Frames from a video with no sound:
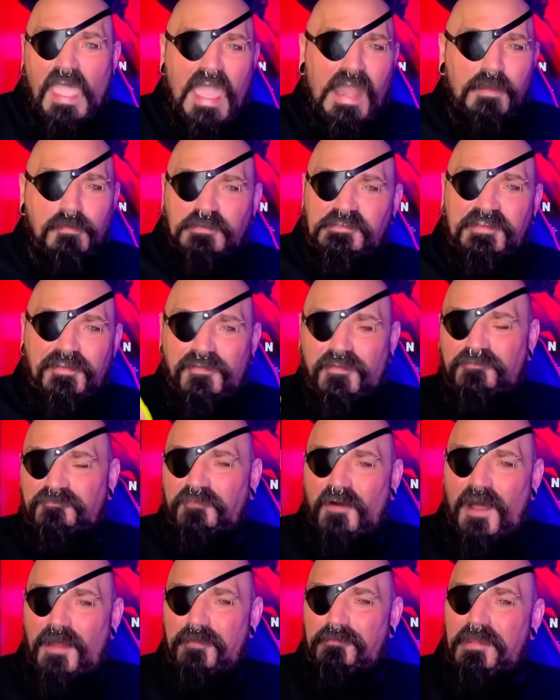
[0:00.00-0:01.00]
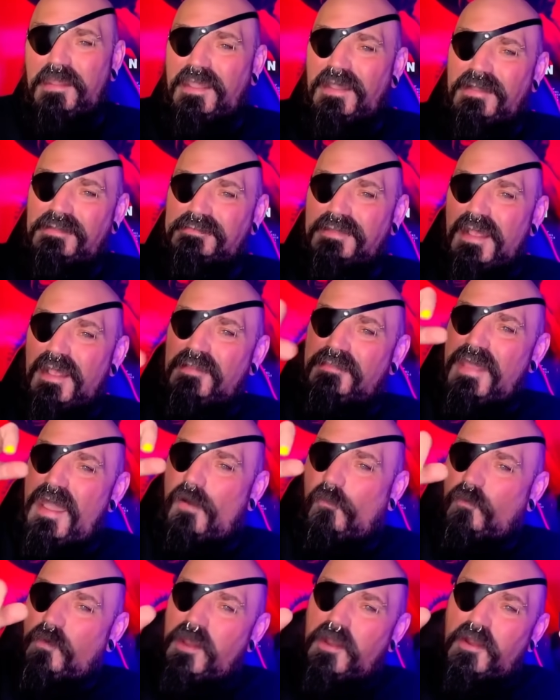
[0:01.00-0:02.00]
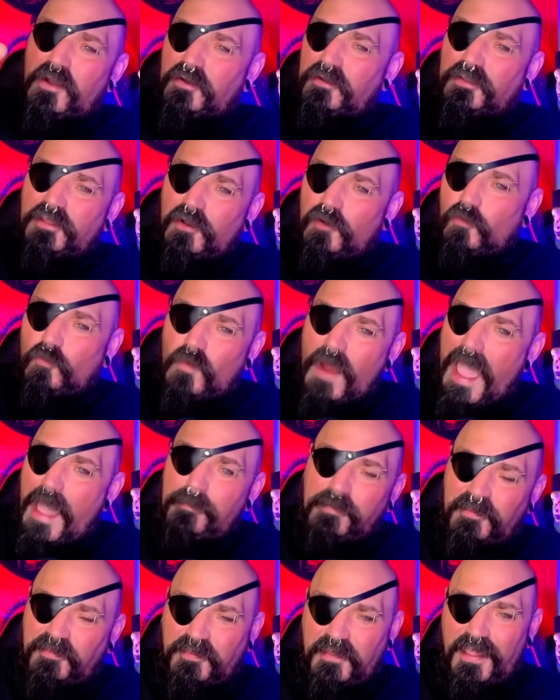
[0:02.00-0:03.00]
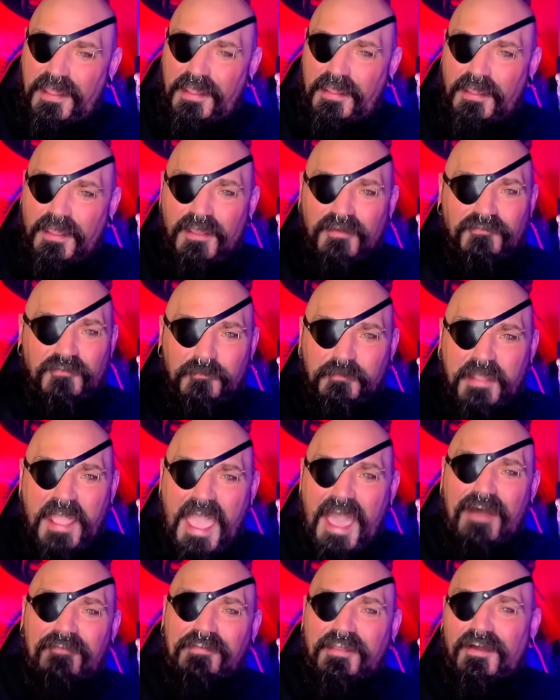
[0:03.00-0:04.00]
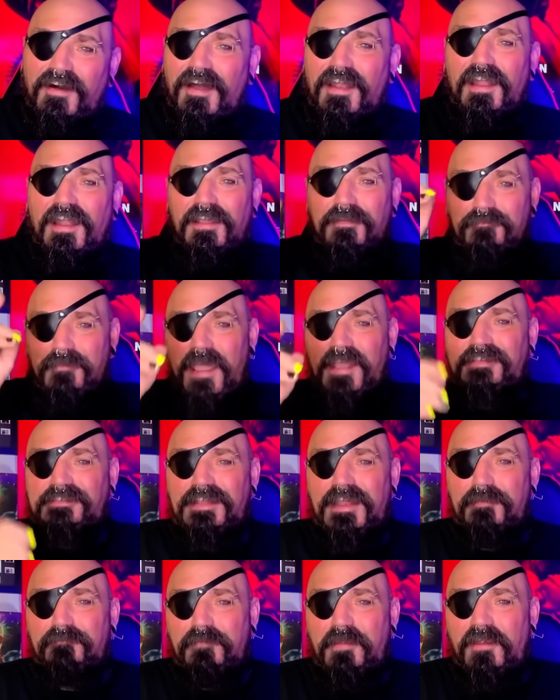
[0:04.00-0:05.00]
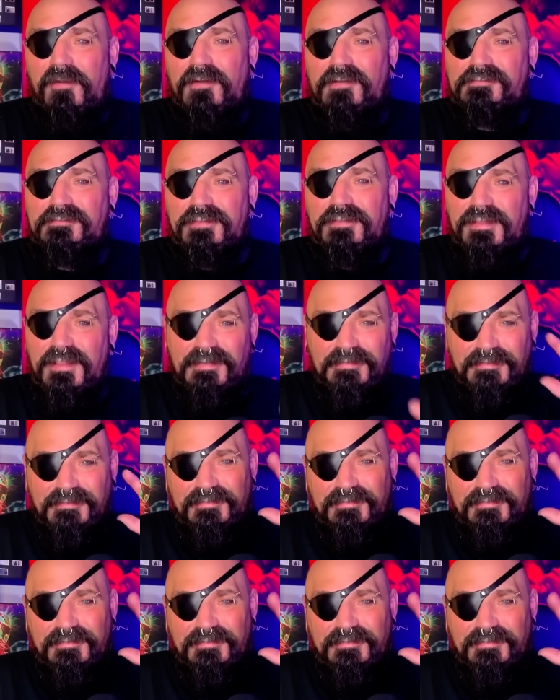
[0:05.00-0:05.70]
And it was even fun because that weird little rabbit thing from Caveat makes an appearance in this.